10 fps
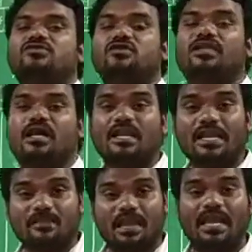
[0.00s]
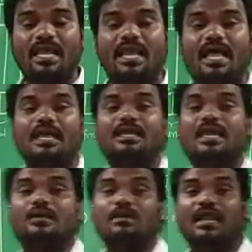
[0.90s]
so that remaining 9
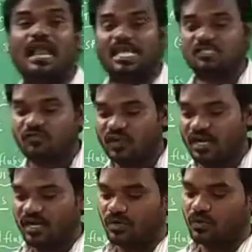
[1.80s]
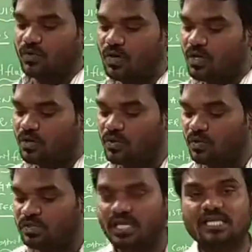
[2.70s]
can be classified into
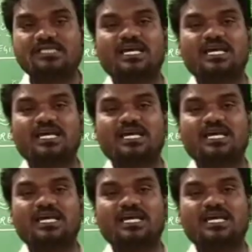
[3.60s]
2 things,